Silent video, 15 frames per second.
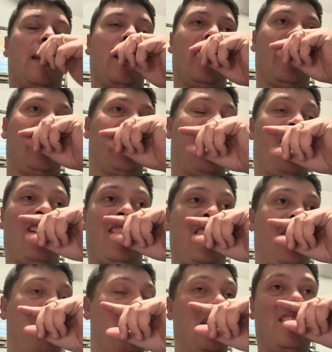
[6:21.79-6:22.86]
and then on
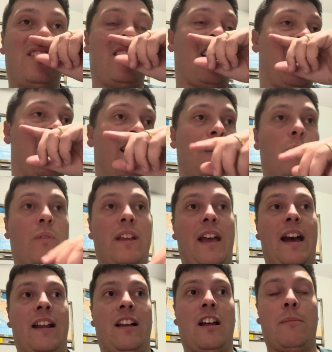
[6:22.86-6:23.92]
the beach side, we
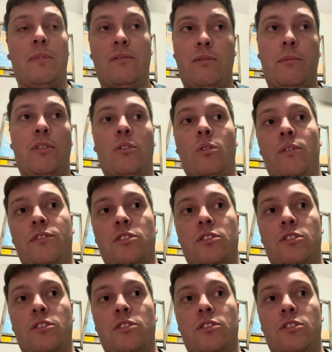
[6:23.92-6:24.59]
had it coming from the north,